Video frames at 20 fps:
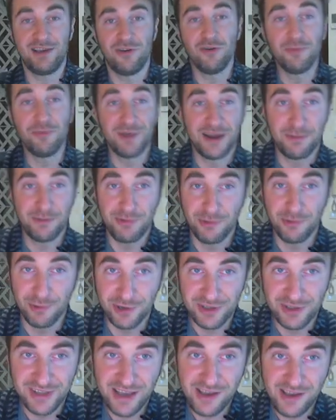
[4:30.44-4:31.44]
open up a
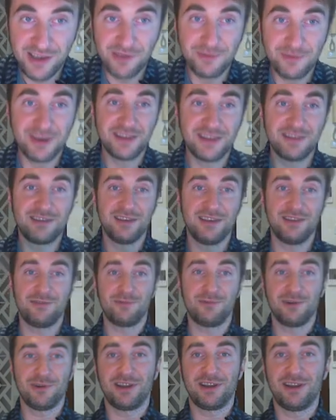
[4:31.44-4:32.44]
Word document, and
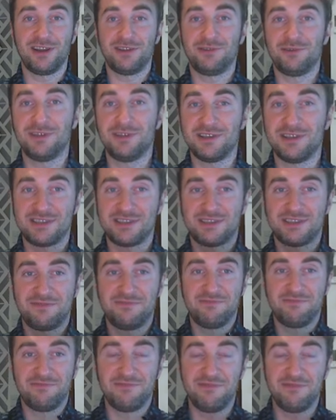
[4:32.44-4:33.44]
we're going to do this
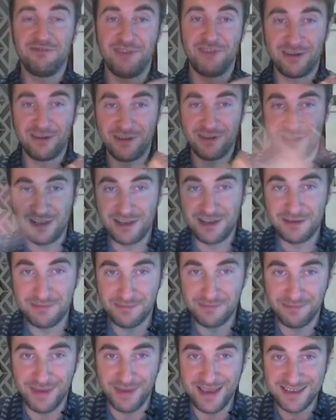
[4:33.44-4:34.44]
very
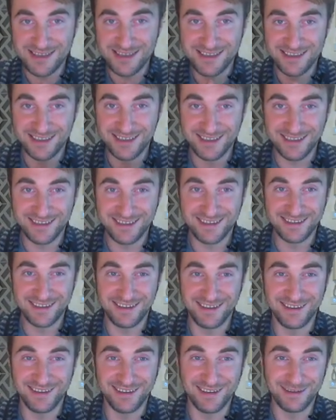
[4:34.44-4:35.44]
basic,
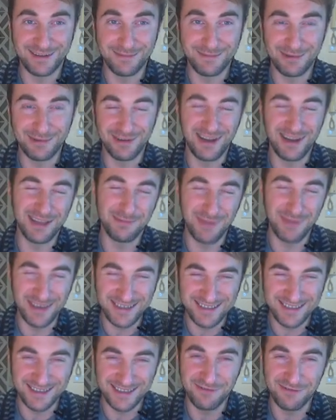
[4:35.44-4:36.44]
or not
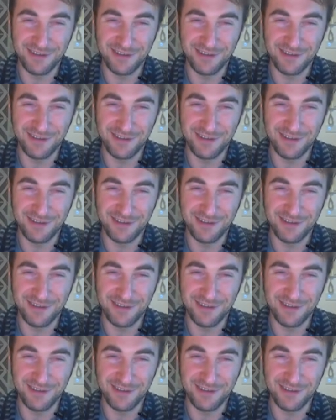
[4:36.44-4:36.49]
basic,